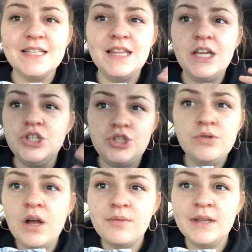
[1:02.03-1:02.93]
and they do
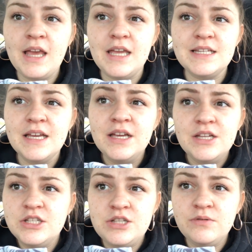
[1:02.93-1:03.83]
not relate
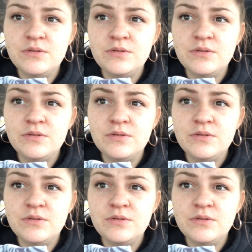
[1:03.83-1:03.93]
to